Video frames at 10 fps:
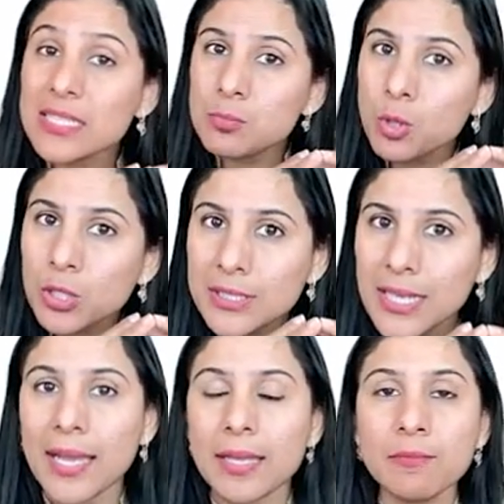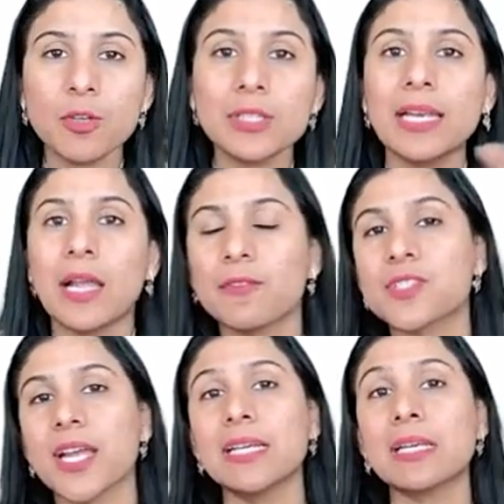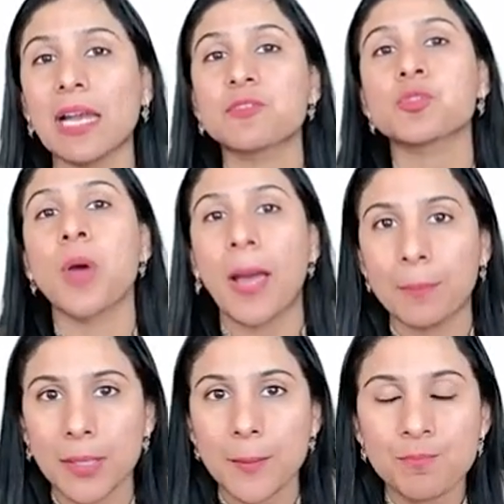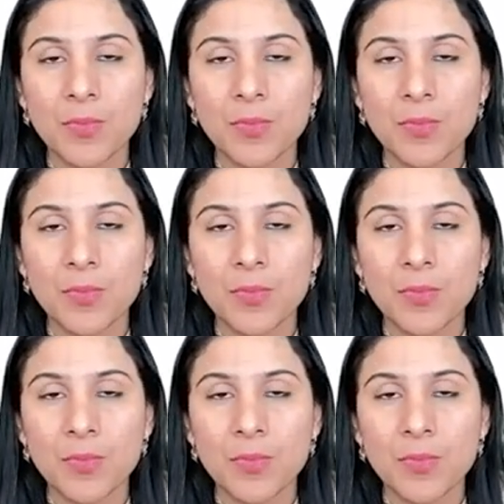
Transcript: there is more time for the left-sided cleft to happen.